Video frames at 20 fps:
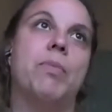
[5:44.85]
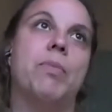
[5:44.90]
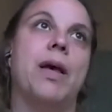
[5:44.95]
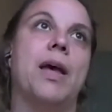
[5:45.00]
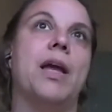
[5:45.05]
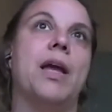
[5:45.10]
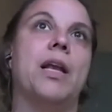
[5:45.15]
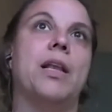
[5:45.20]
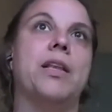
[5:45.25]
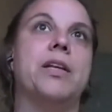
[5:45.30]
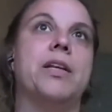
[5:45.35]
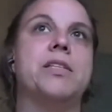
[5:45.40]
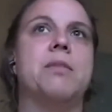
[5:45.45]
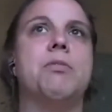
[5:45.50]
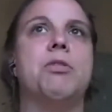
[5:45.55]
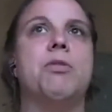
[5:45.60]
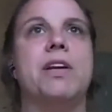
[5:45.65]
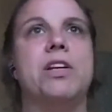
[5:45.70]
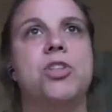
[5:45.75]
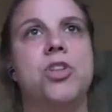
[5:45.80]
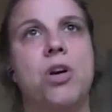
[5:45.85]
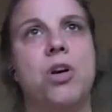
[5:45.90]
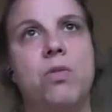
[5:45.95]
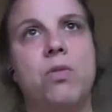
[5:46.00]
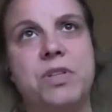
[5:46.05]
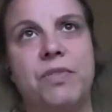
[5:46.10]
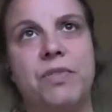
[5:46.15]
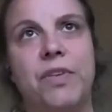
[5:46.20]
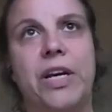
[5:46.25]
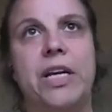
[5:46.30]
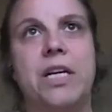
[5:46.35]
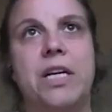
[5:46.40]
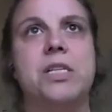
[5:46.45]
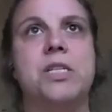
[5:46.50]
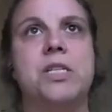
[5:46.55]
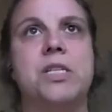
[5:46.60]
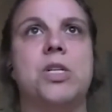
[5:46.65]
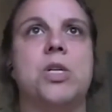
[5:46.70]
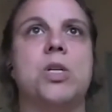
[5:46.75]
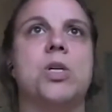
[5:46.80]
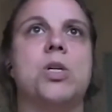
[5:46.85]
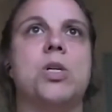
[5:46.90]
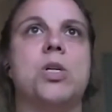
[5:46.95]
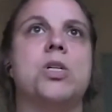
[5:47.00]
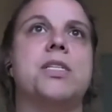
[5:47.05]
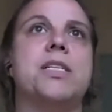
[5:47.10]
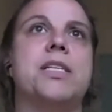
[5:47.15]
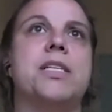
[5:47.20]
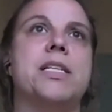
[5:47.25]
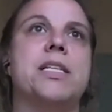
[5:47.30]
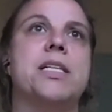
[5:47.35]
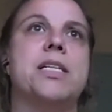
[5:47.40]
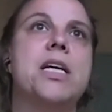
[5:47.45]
and the WHO was very concerned, and